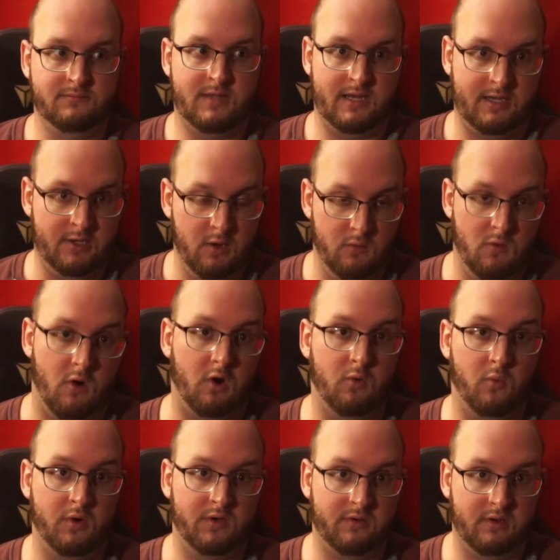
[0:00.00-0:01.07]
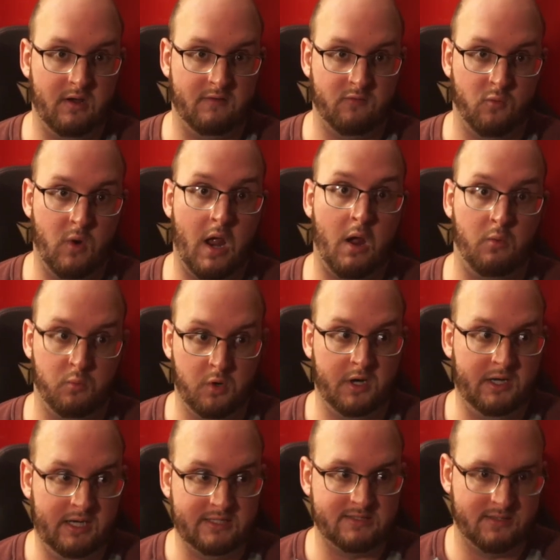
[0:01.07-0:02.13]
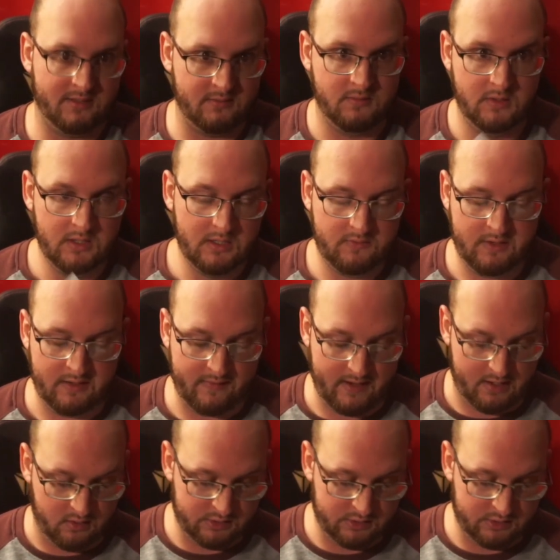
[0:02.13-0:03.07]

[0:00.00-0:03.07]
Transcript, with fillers: that he no longer wanted to cover WoW, and we're going to get to the end of that here in